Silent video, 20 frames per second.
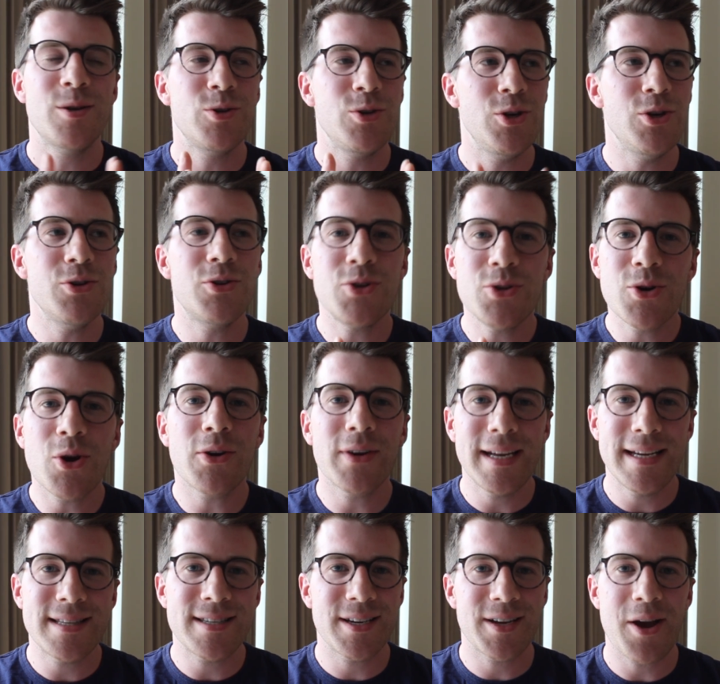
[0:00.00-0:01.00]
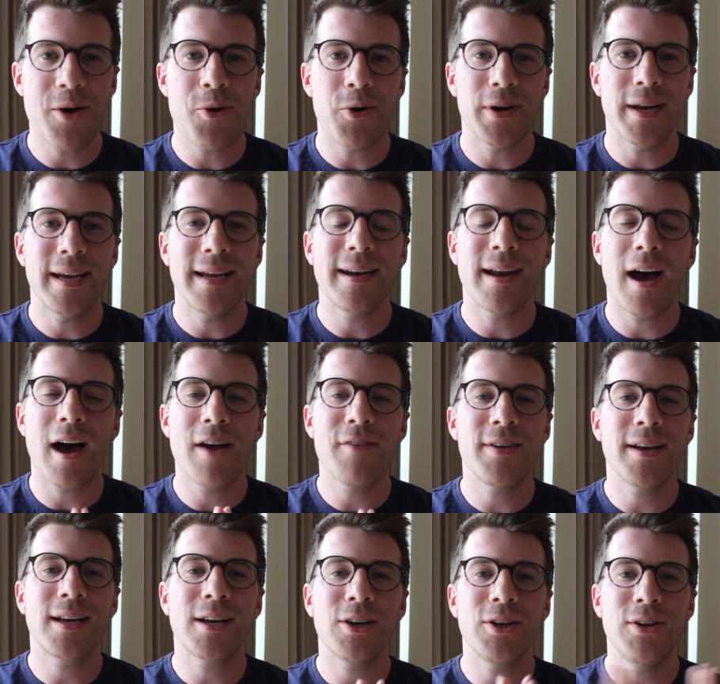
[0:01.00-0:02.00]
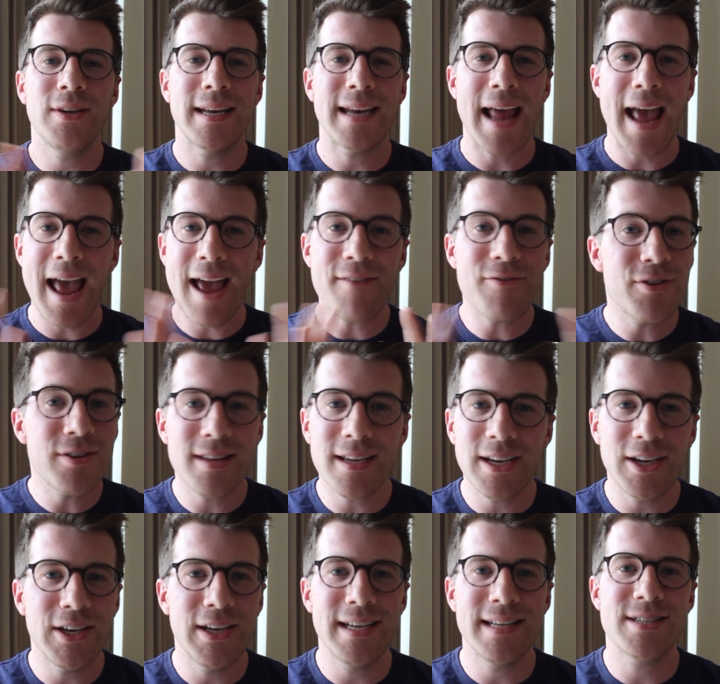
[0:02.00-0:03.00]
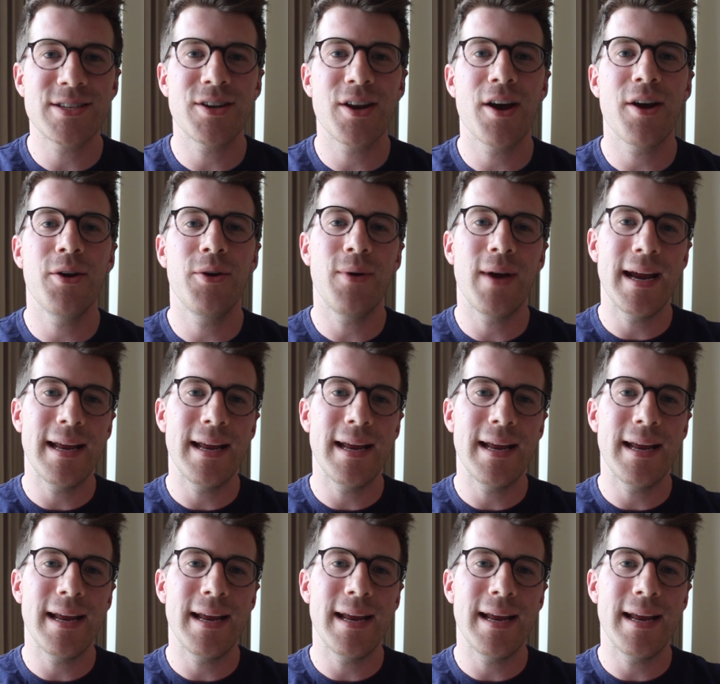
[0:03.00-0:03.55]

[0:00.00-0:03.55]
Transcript: You do not need to go on it. I've included everything you need to know